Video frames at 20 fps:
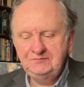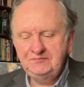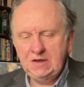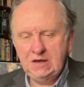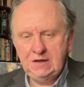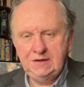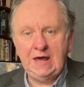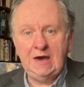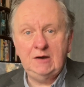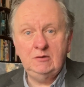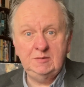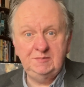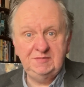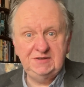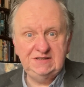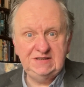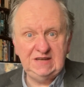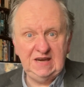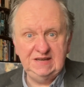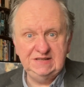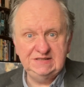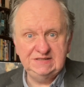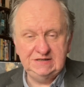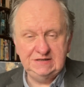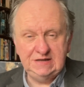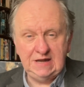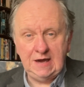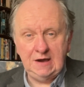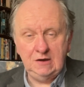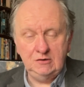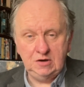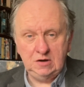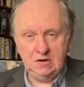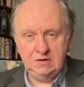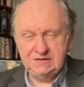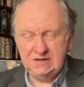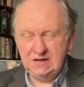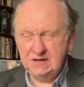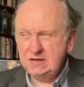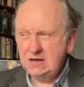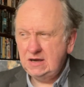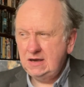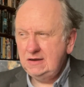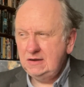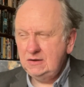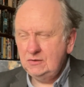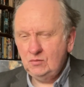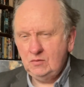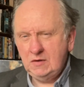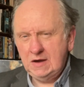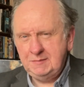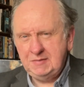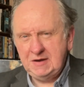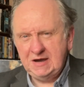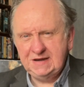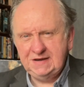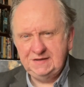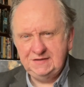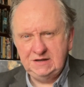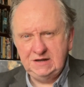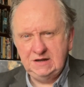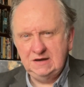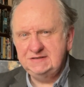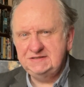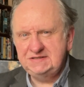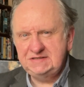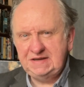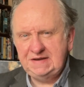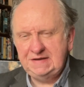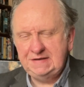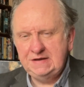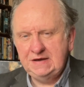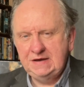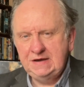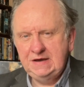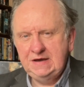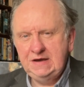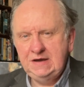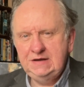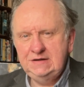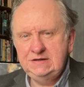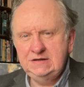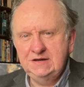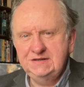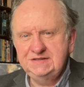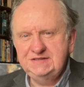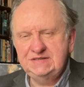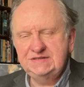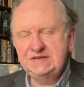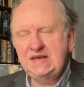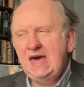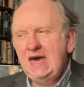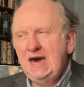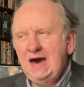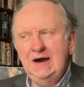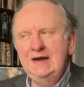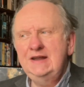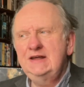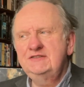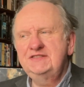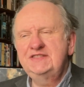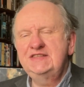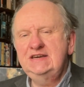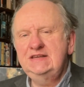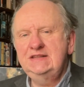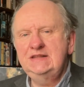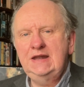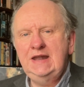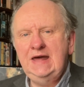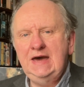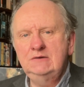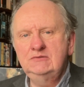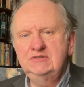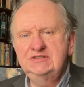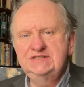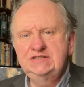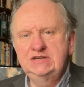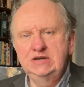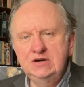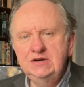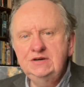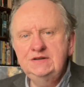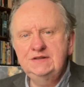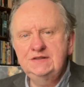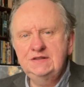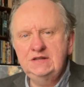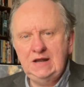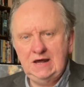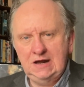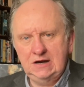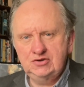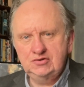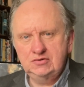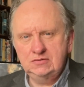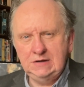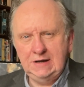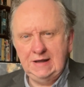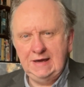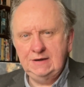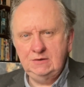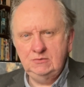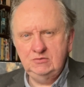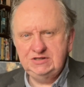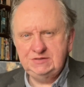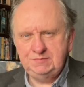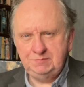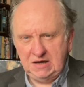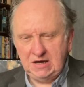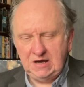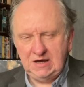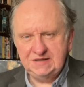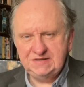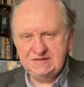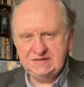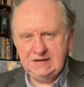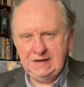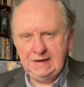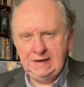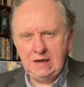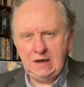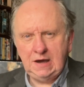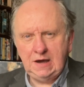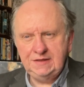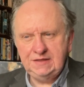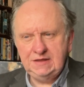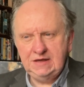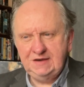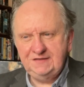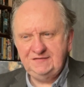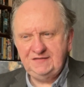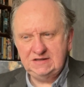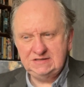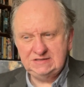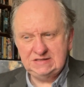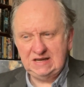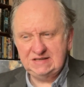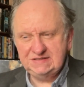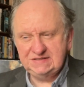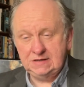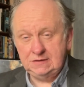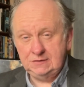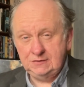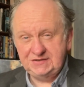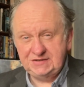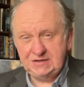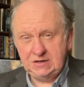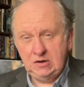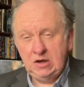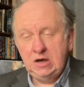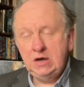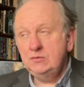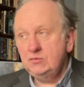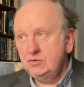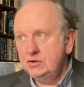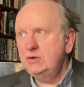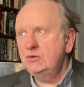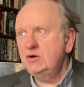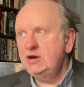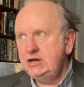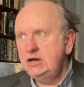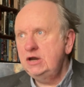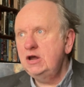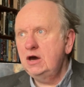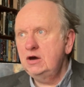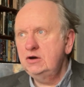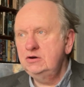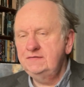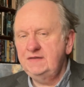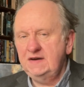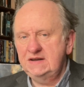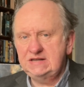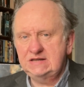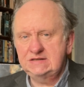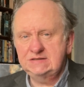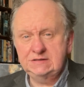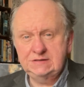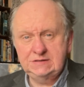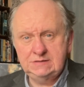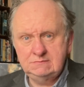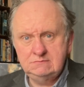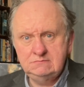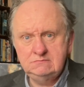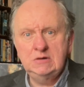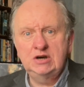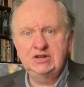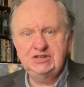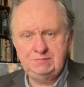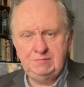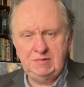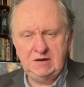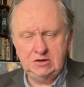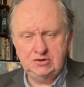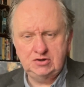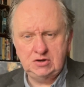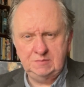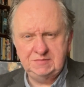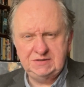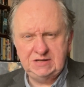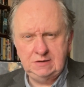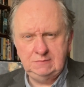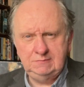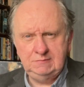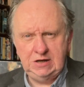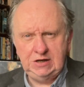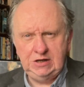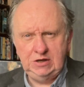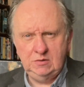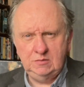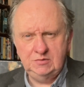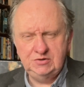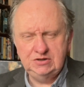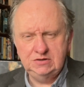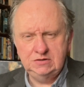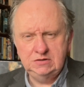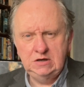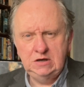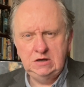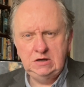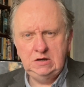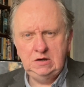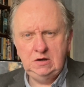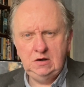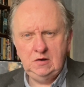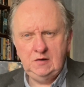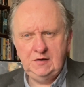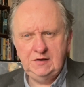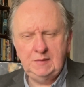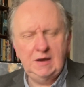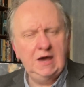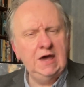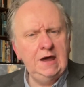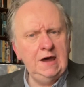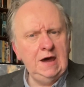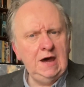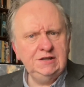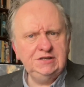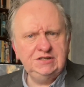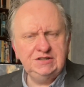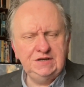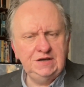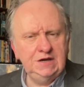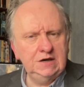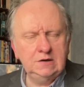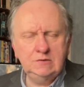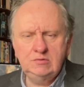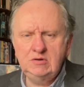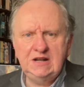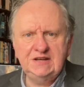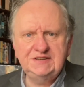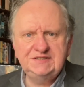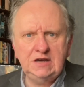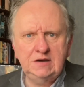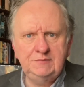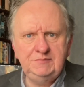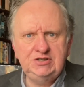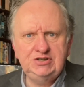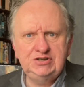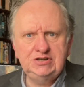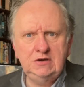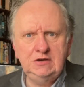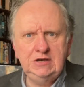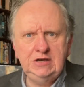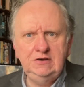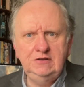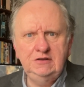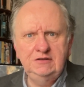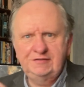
now up to date and now contact, way back in the 1990s. I don't think they're now as good at the natural language parsing. I think Fantastical also, I know Fantastical is a much better drop-down menu option on the Mac. Actually, I realize I've been showing you the